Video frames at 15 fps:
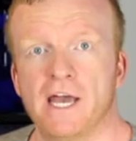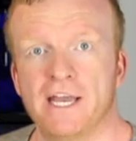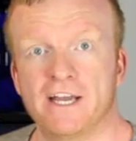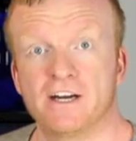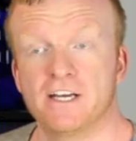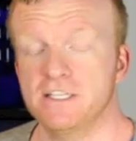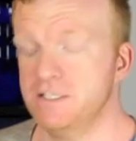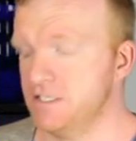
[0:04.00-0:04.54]
Hey
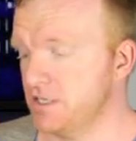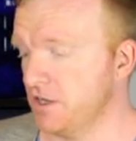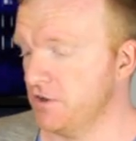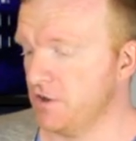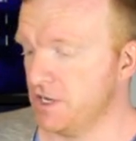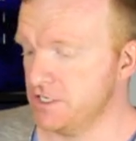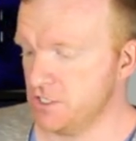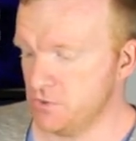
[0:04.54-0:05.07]
guys,
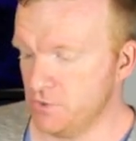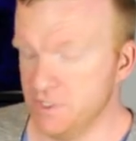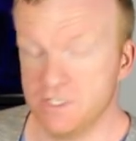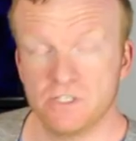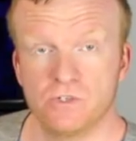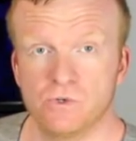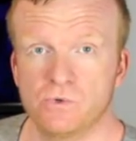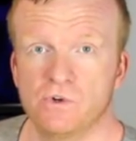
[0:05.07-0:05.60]
so I just wanted
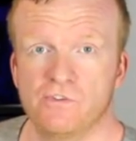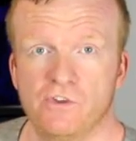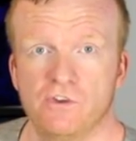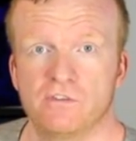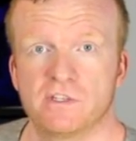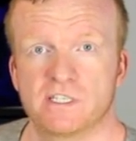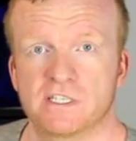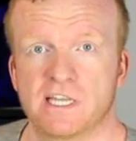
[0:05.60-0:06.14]
to do a
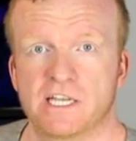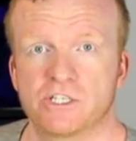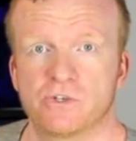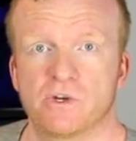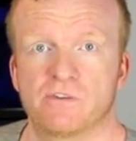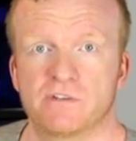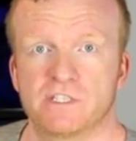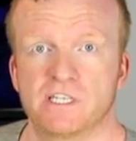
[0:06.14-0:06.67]
review of this
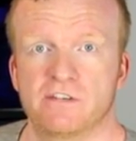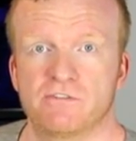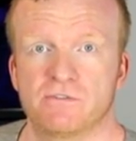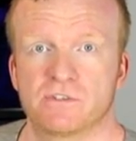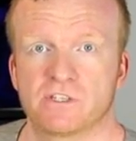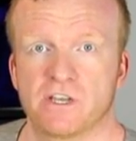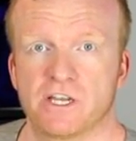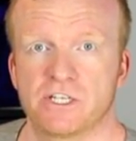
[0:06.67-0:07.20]
statue I received
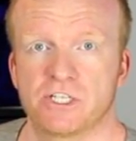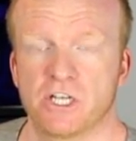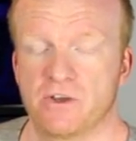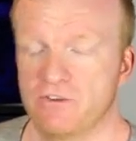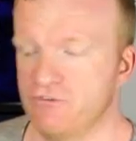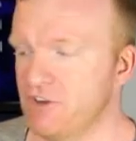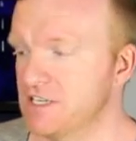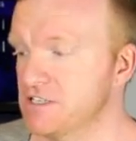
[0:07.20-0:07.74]
from Sideshow.
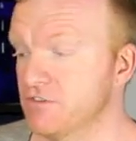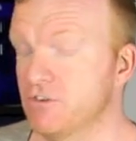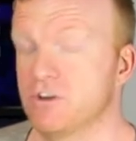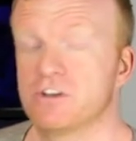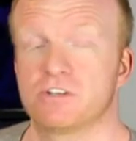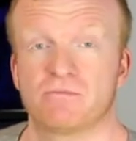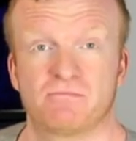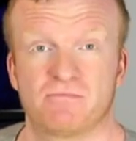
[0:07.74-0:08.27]
In fact, I've
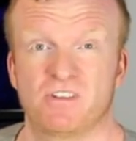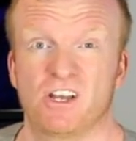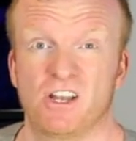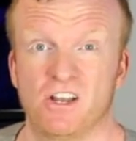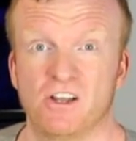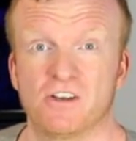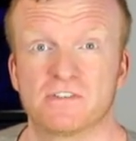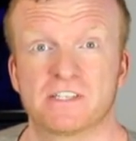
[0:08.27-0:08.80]
got a
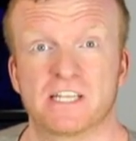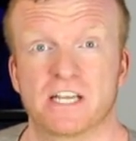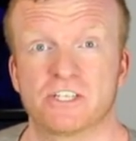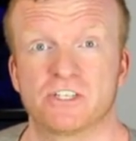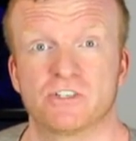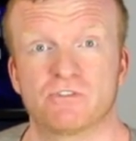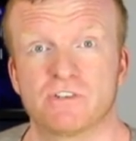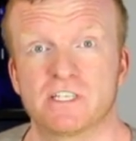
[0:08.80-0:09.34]
lot of
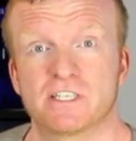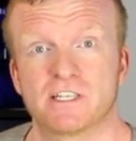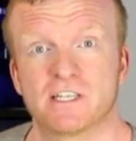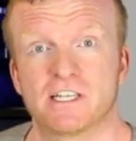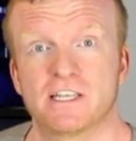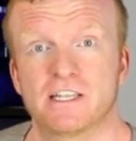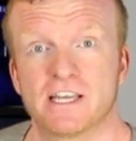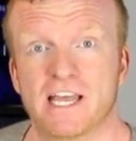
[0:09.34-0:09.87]
statues
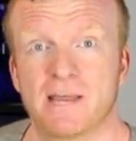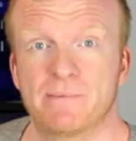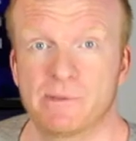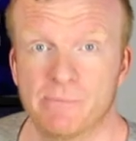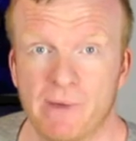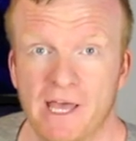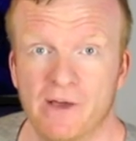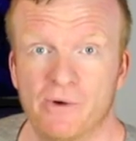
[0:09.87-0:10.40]
recently that came in
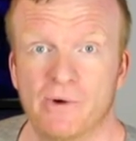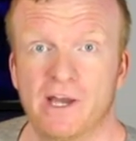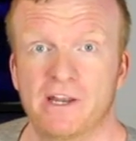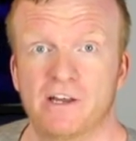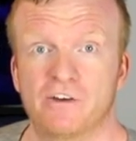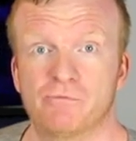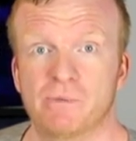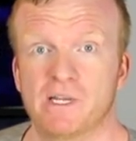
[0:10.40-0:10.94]
the mail
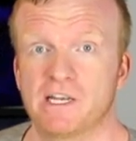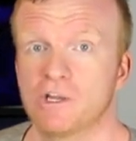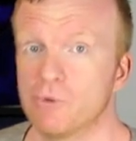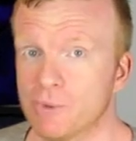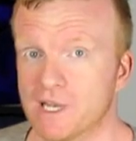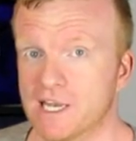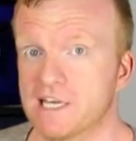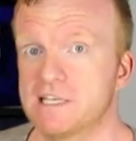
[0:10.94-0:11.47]
and I've been a
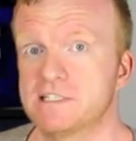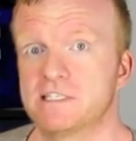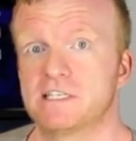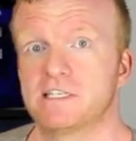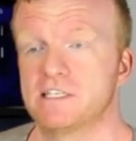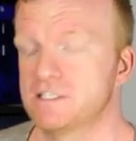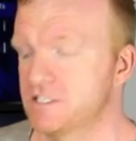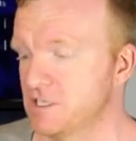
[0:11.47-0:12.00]
little bit
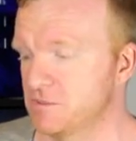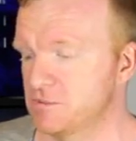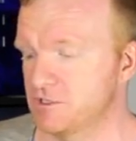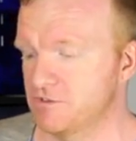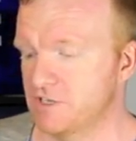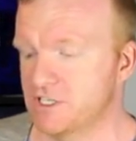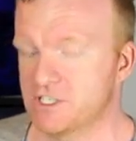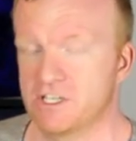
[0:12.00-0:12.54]
lazy in terms
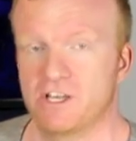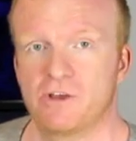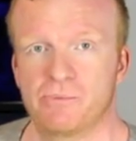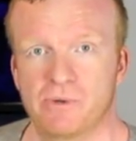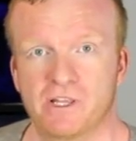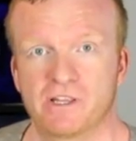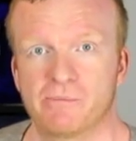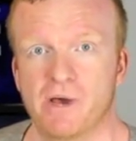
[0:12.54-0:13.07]
of actually
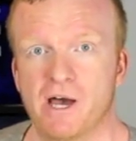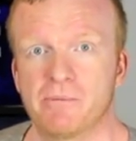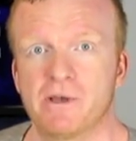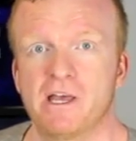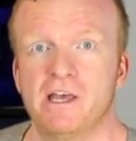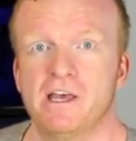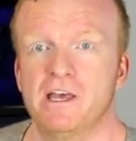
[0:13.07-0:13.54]
opening them up.